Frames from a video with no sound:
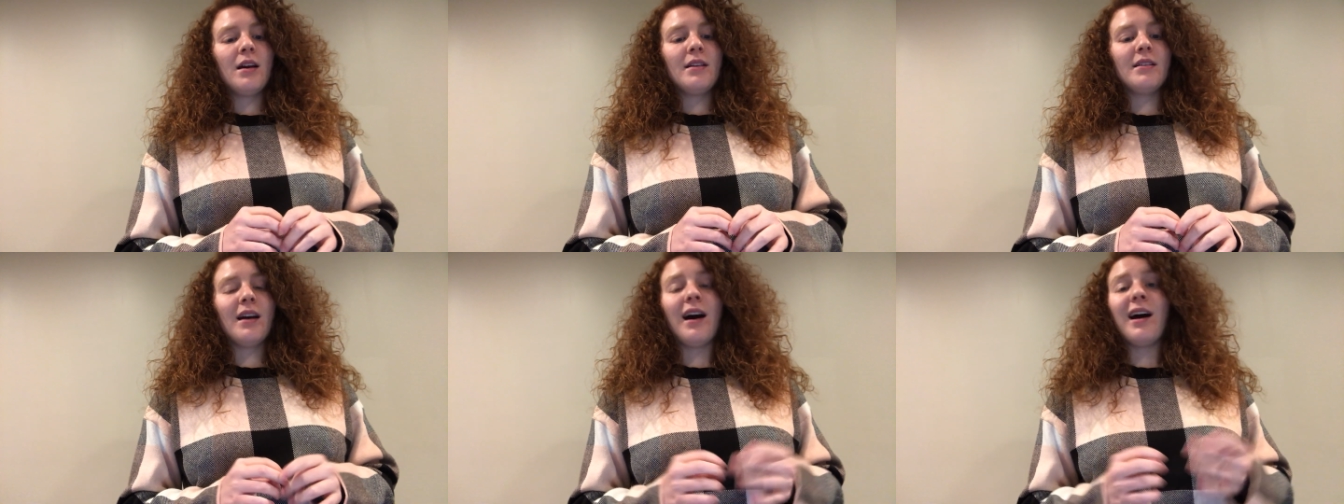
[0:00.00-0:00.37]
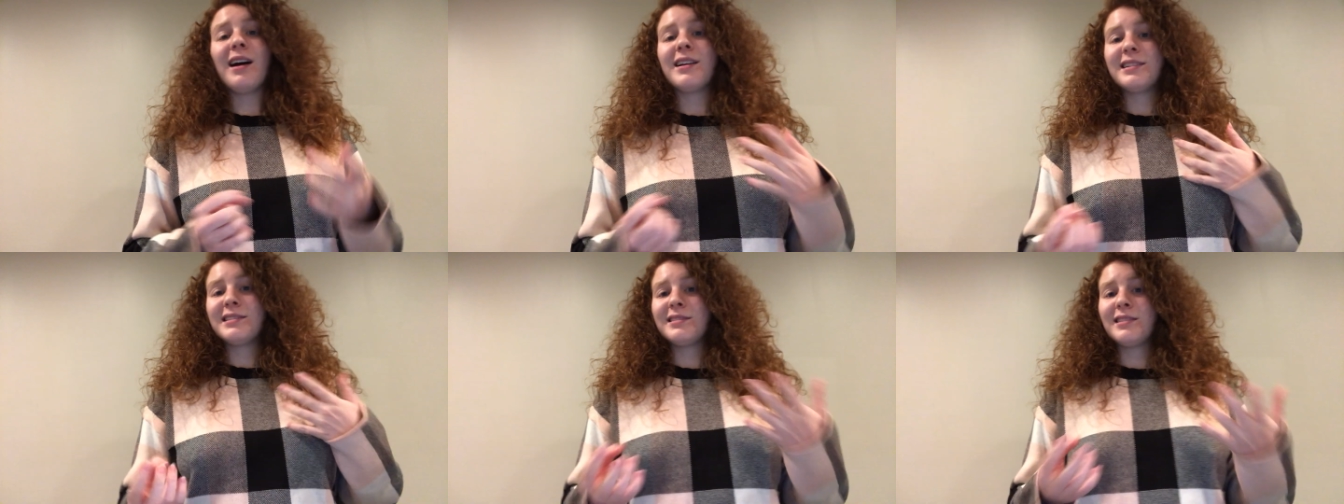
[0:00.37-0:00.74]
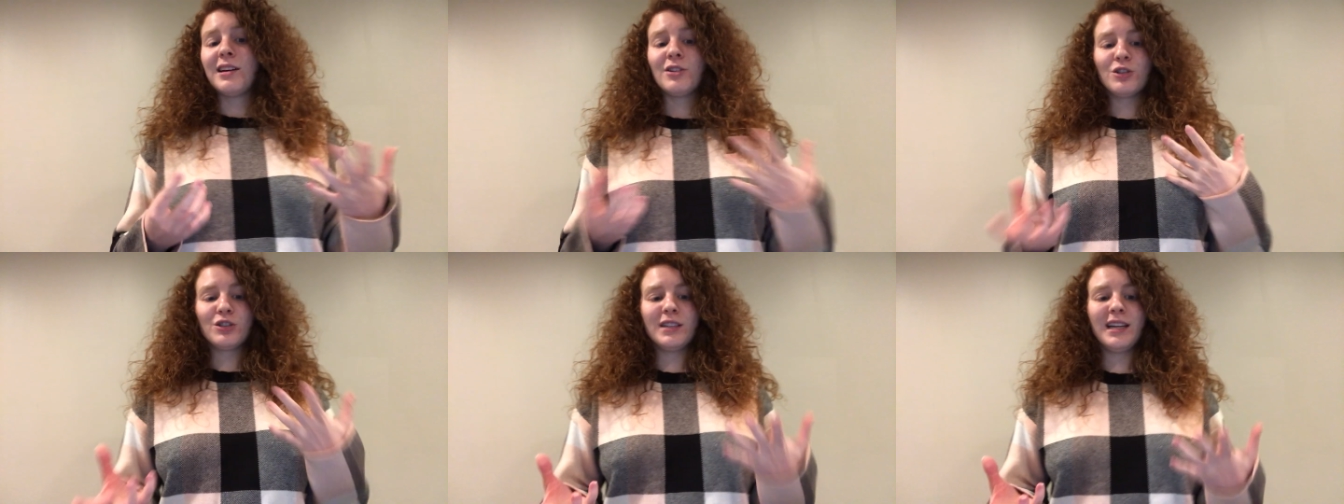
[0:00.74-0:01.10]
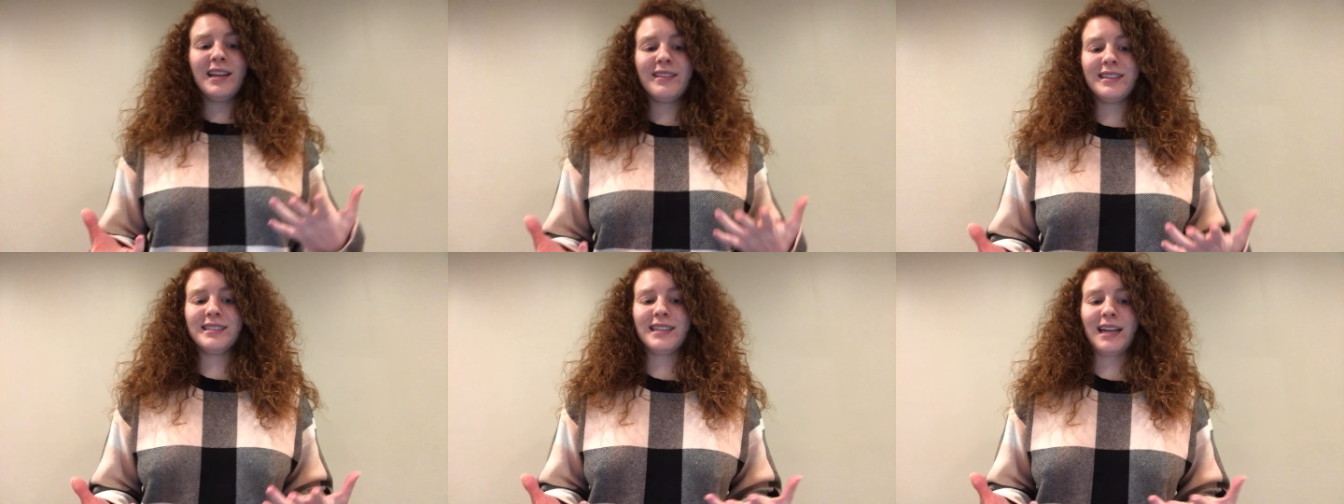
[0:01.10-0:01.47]
not
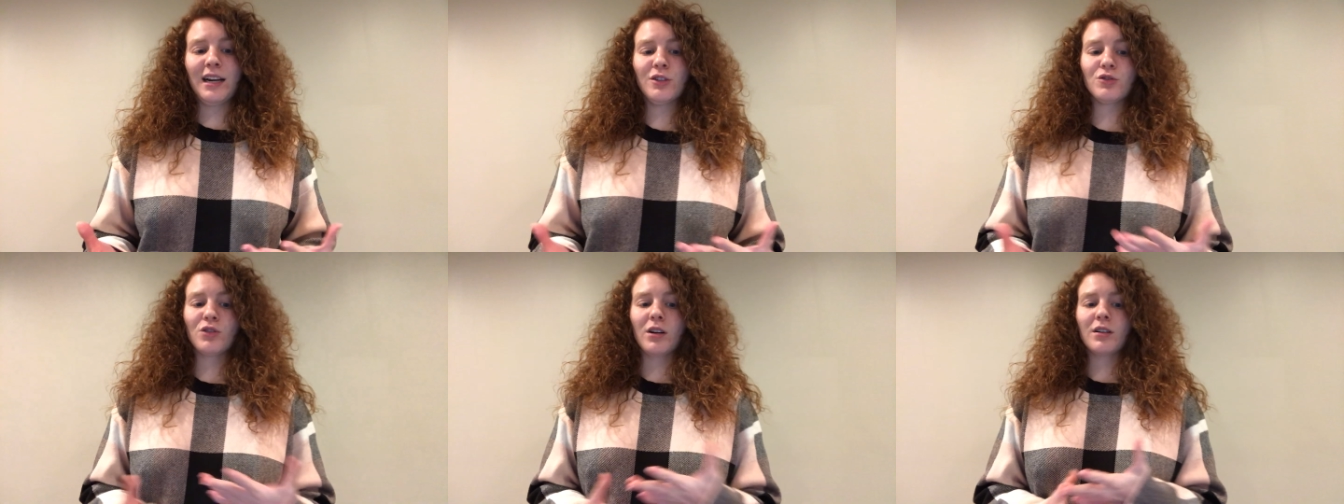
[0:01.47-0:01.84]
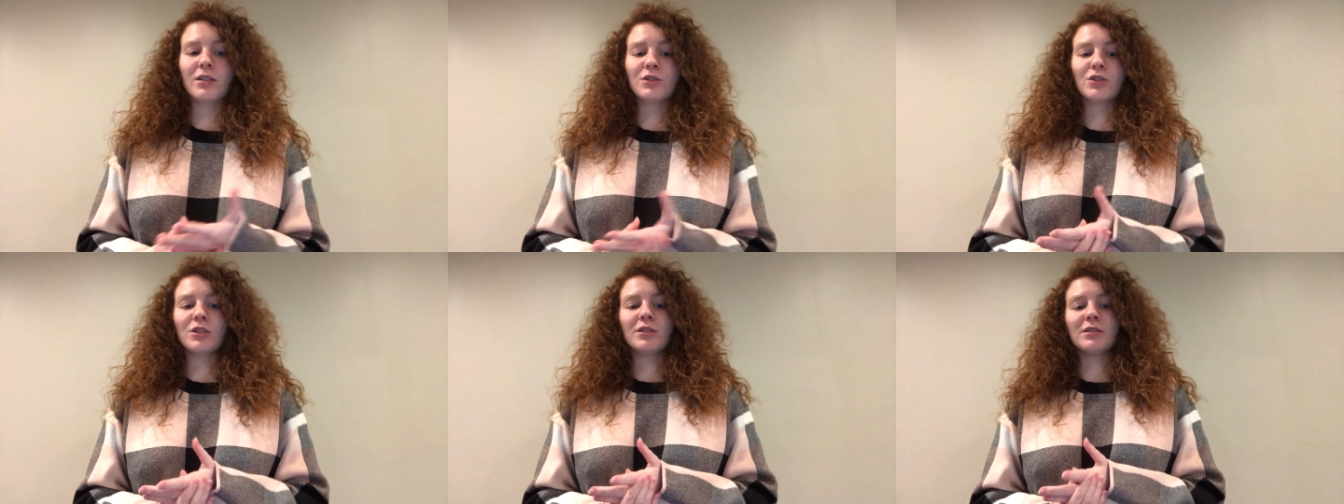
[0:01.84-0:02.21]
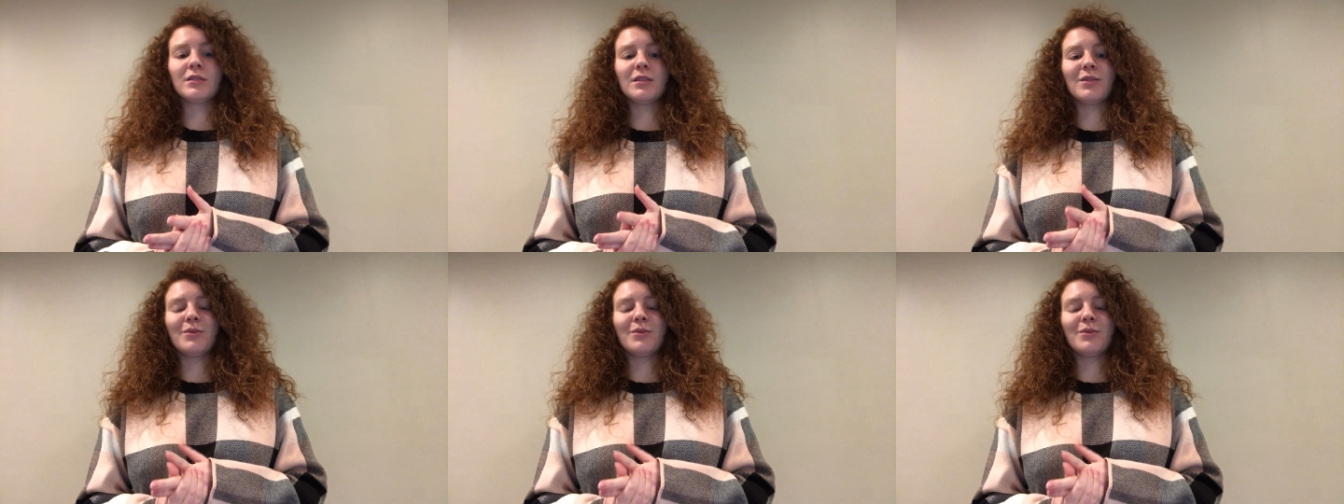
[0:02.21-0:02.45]
understand these text structures,